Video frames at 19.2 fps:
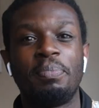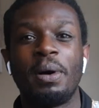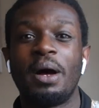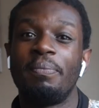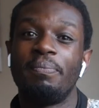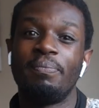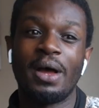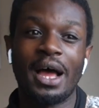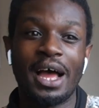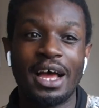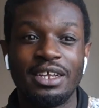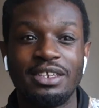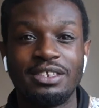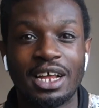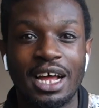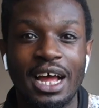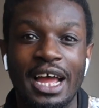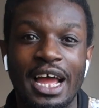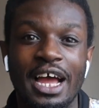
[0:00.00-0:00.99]
but as
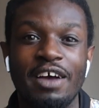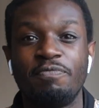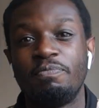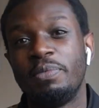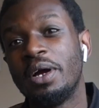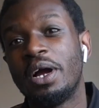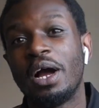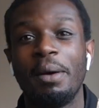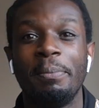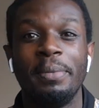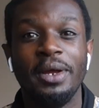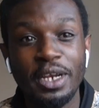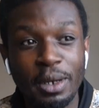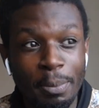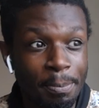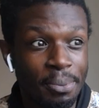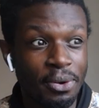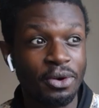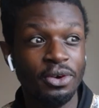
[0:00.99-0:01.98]
I have become an
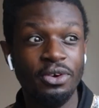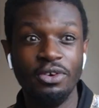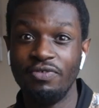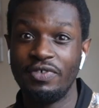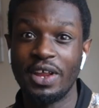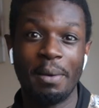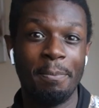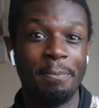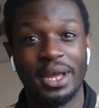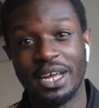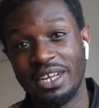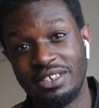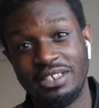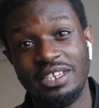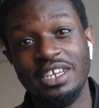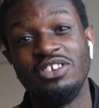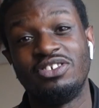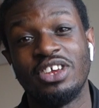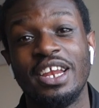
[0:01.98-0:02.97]
improved and better
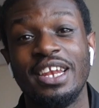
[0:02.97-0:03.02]
teacher,